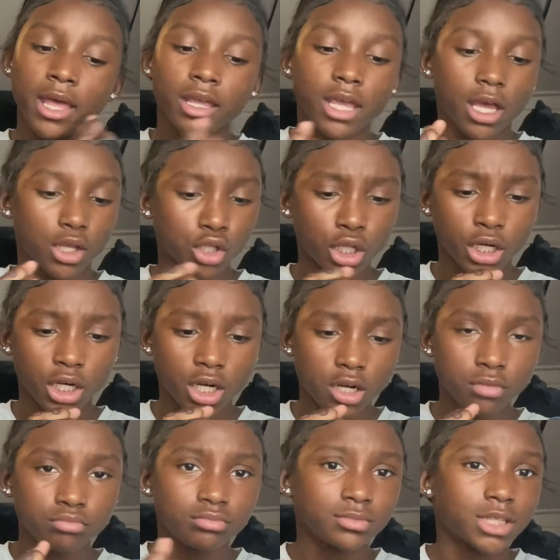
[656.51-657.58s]

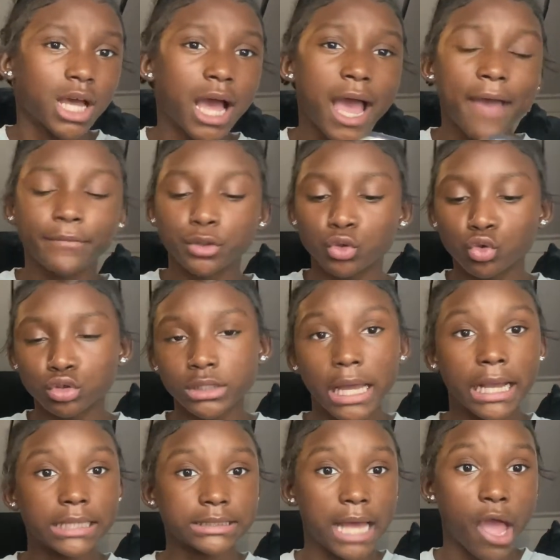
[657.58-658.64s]
Calculator, I haven't used
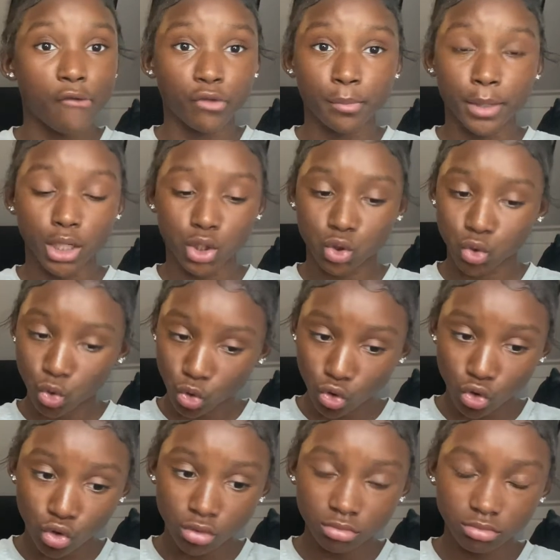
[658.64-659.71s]
that because I haven't been in
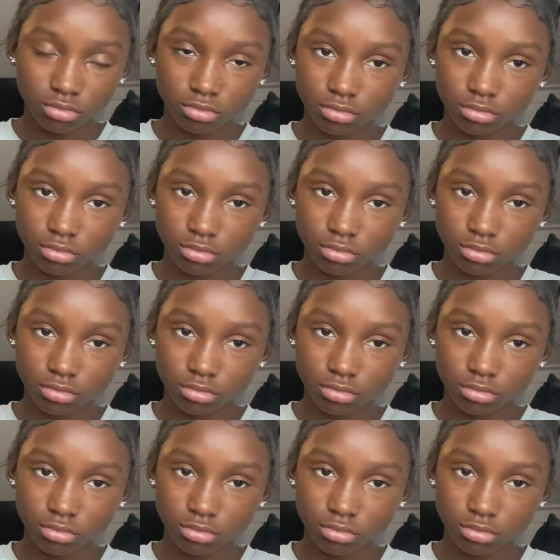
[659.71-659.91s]
school.